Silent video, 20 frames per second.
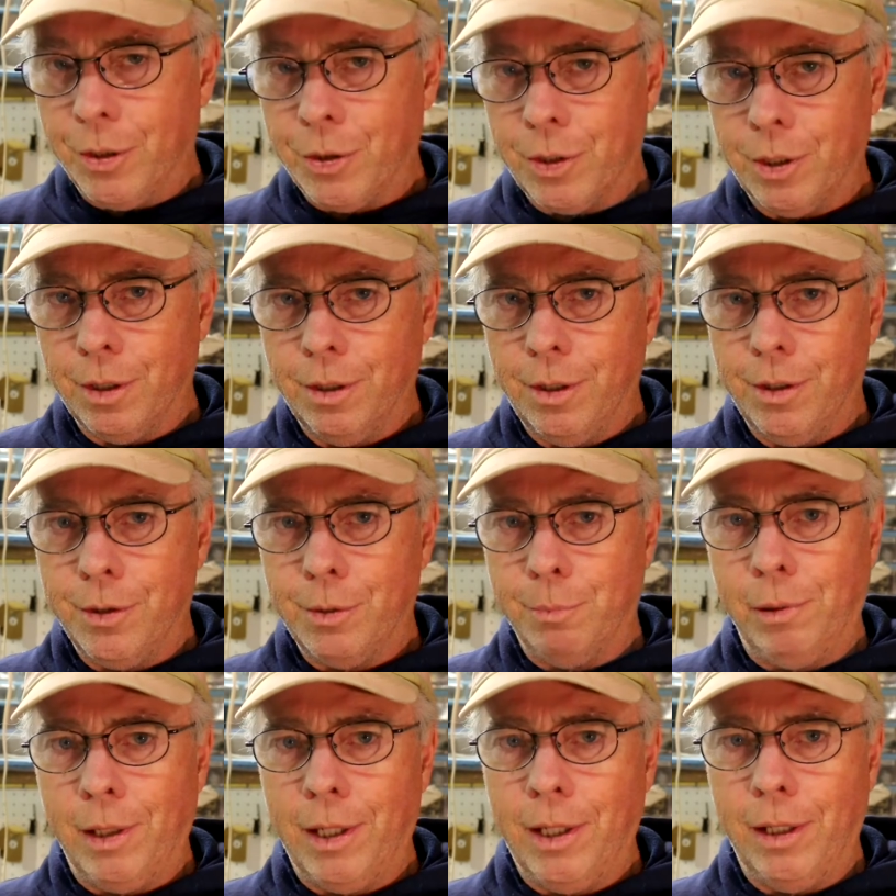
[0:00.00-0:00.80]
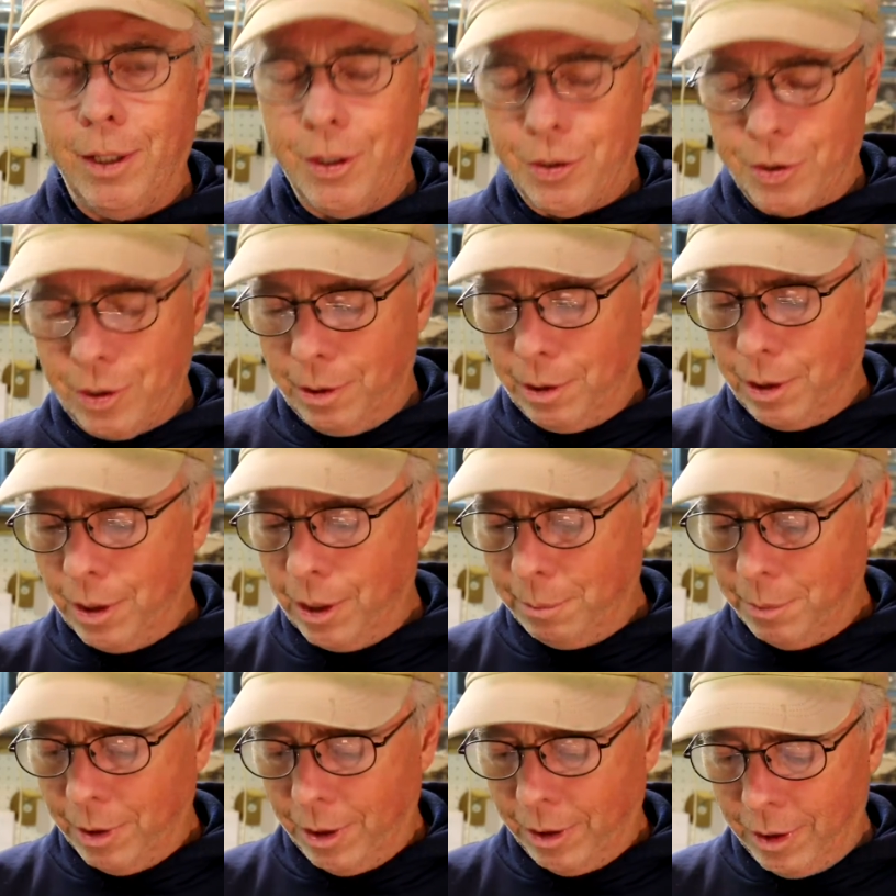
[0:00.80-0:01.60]
as a
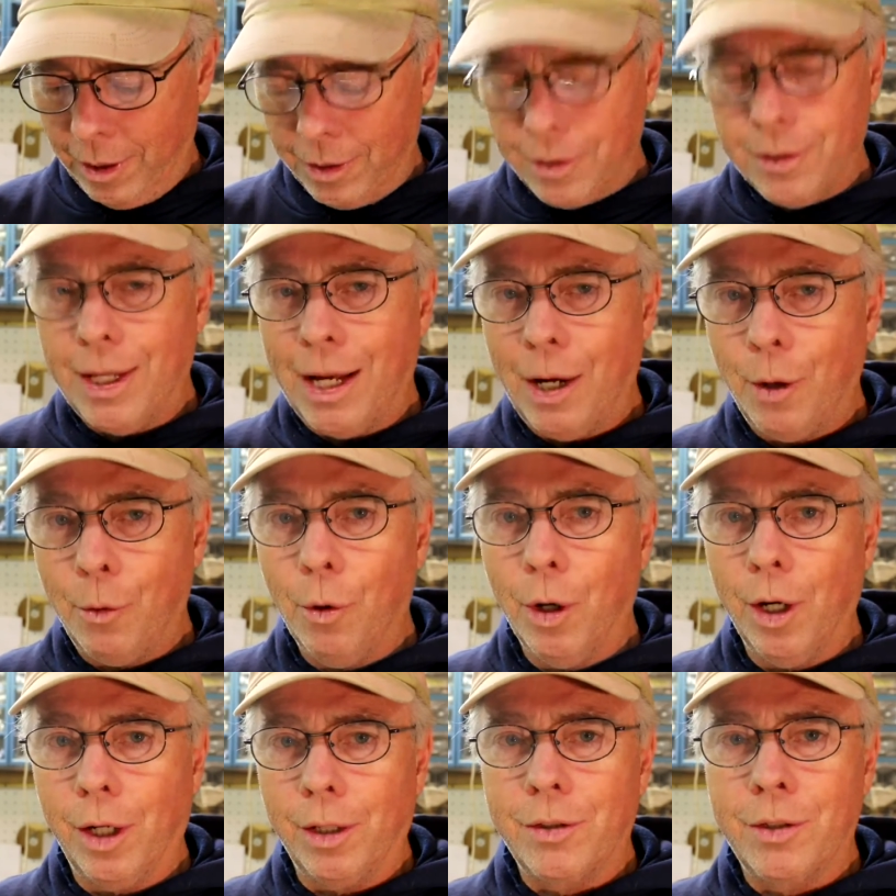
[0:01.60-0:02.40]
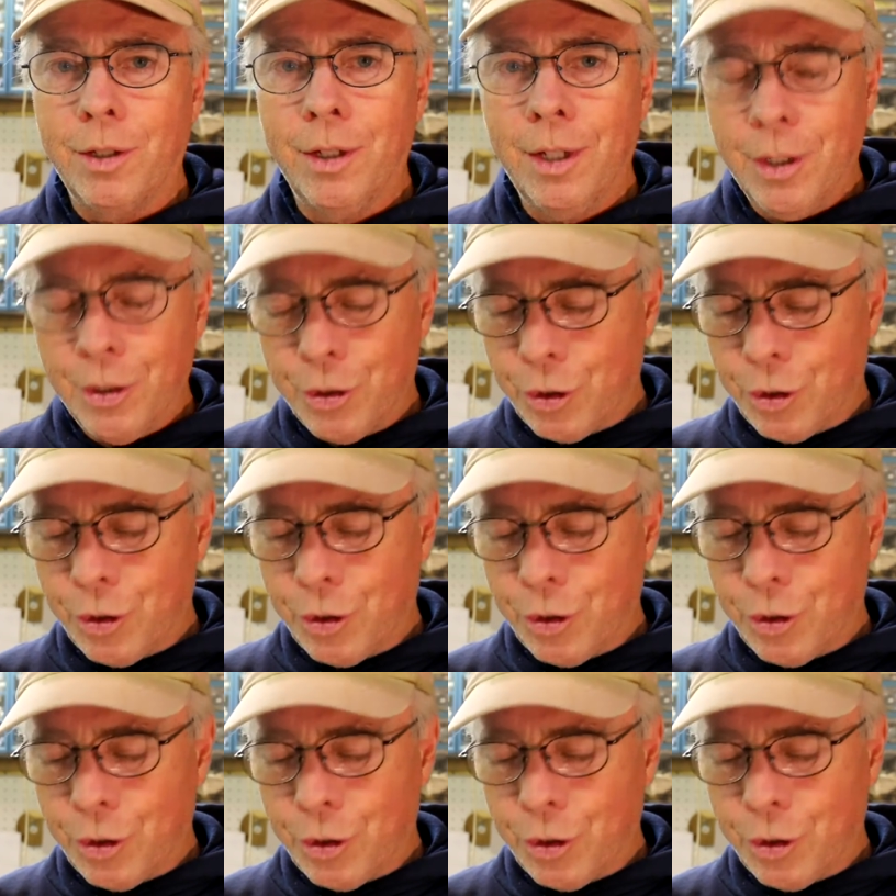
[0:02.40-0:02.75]
playlist. That works.